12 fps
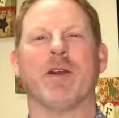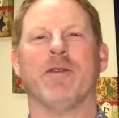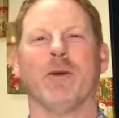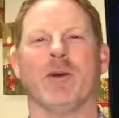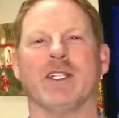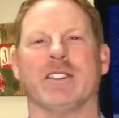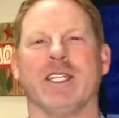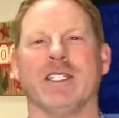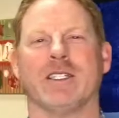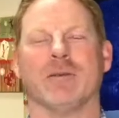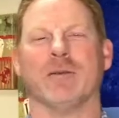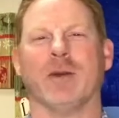you want to see
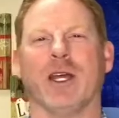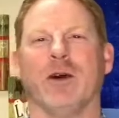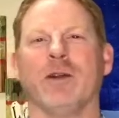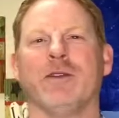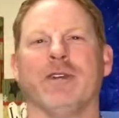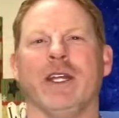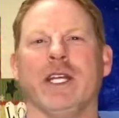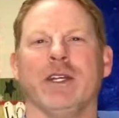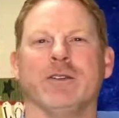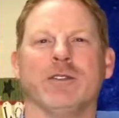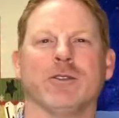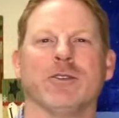some of my older
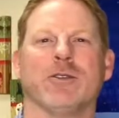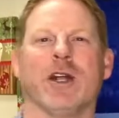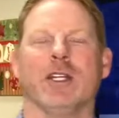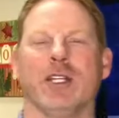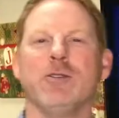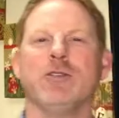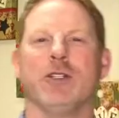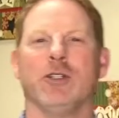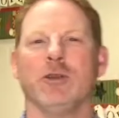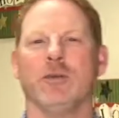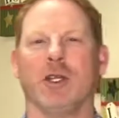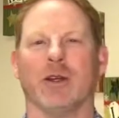videos, those are on
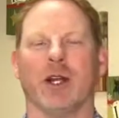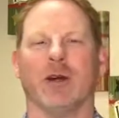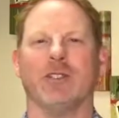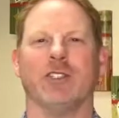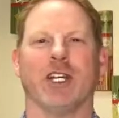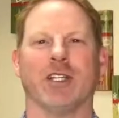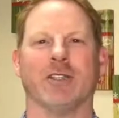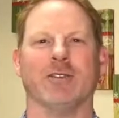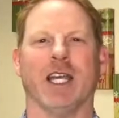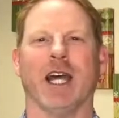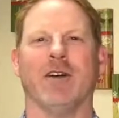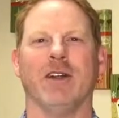YouTube. You can always check those
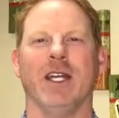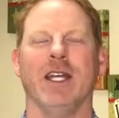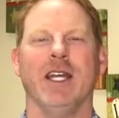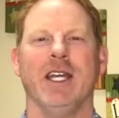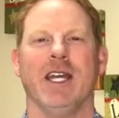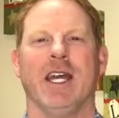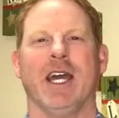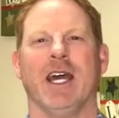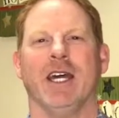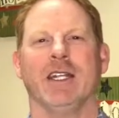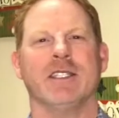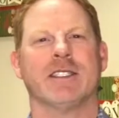out.
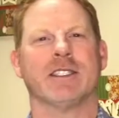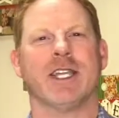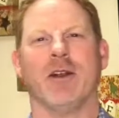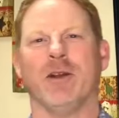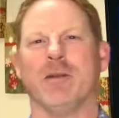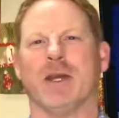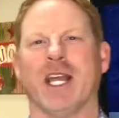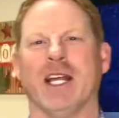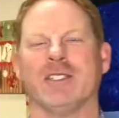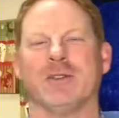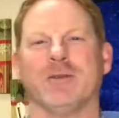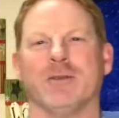And this is Cary with
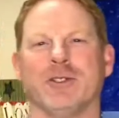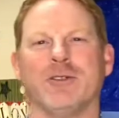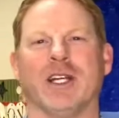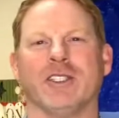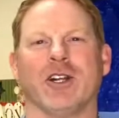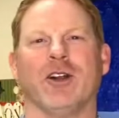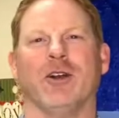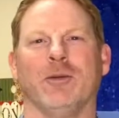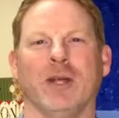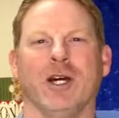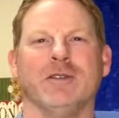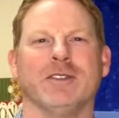TriStar Home
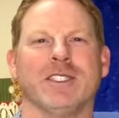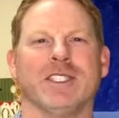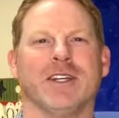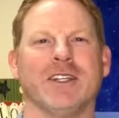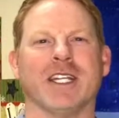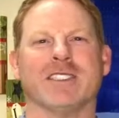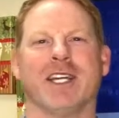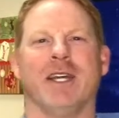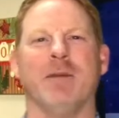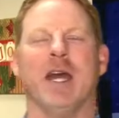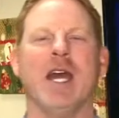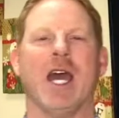Loans. Until next
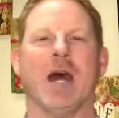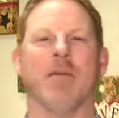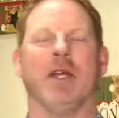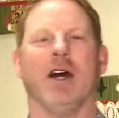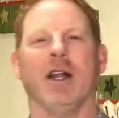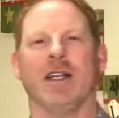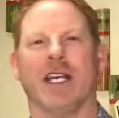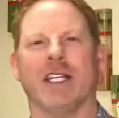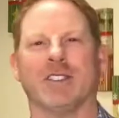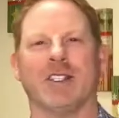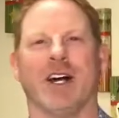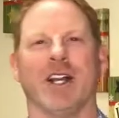time, happy holidays
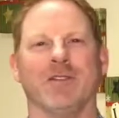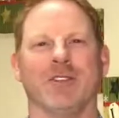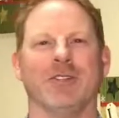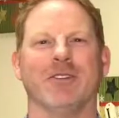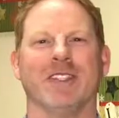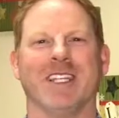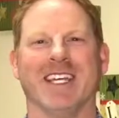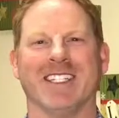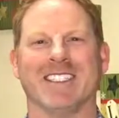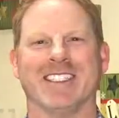to all of you. Thanks.